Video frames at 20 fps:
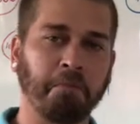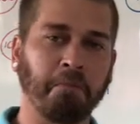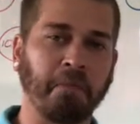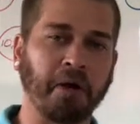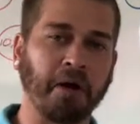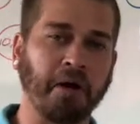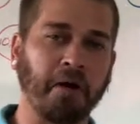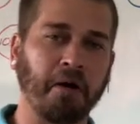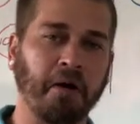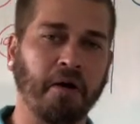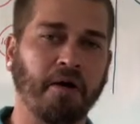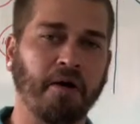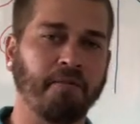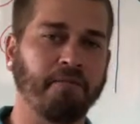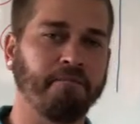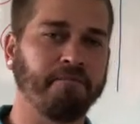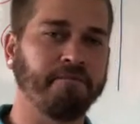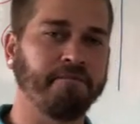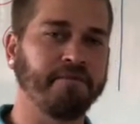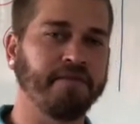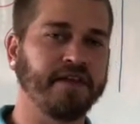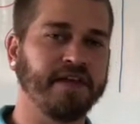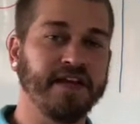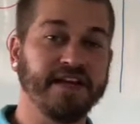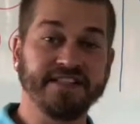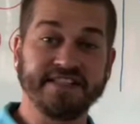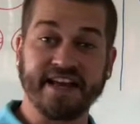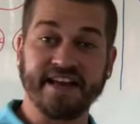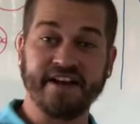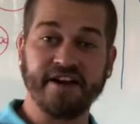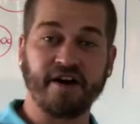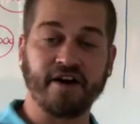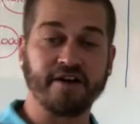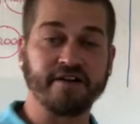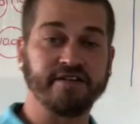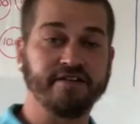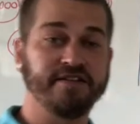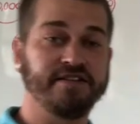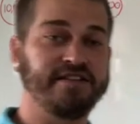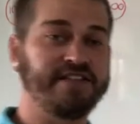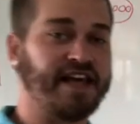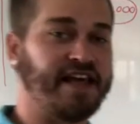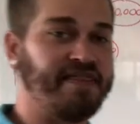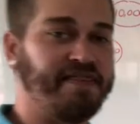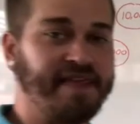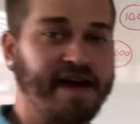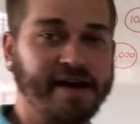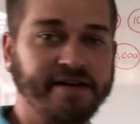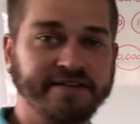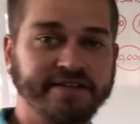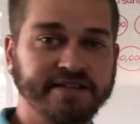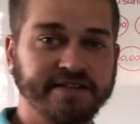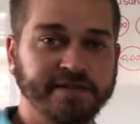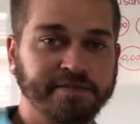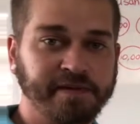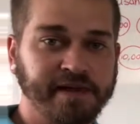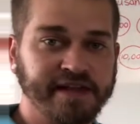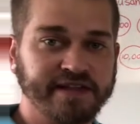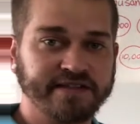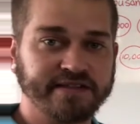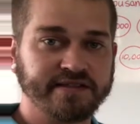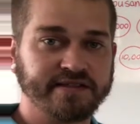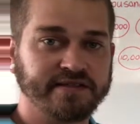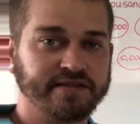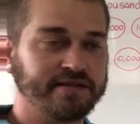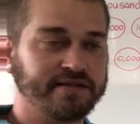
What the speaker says: No. Is that in our 10,000s place?